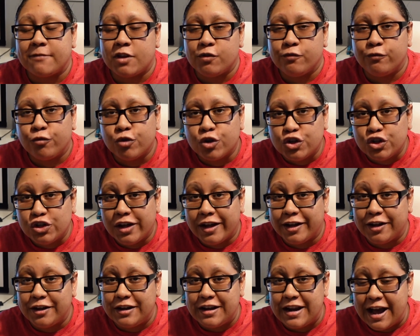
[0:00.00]
Unfortunately,
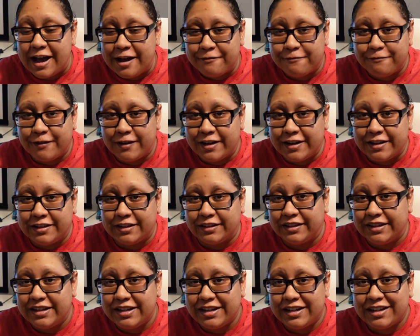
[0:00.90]
I could not find the
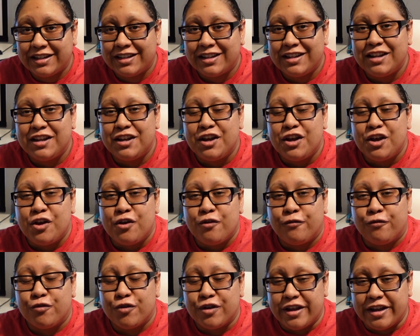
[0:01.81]
link
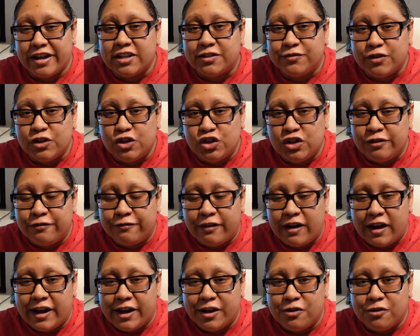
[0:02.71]
for the SVG
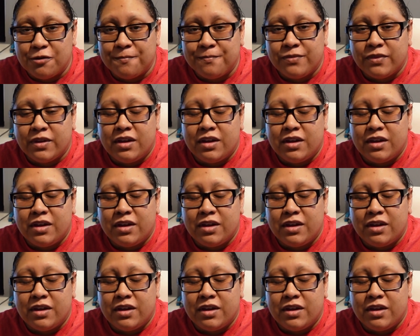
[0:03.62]
file,